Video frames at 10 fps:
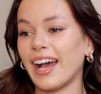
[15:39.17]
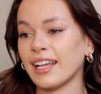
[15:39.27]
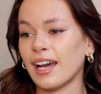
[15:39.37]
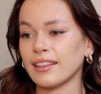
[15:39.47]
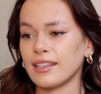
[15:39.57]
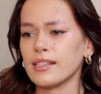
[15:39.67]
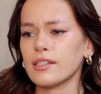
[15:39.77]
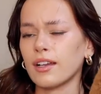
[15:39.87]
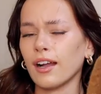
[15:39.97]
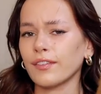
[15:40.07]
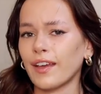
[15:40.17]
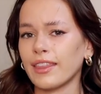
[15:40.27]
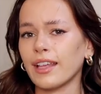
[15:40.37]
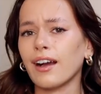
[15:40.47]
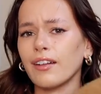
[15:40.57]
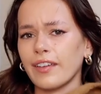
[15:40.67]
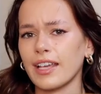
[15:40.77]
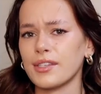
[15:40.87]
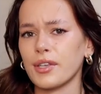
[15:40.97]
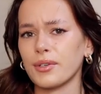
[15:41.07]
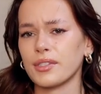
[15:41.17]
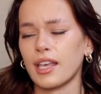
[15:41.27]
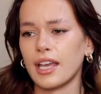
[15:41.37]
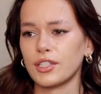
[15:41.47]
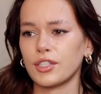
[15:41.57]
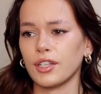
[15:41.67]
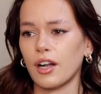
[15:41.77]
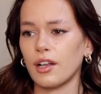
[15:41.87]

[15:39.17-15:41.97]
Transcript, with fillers: I got this scarf, I think, off ASOS last year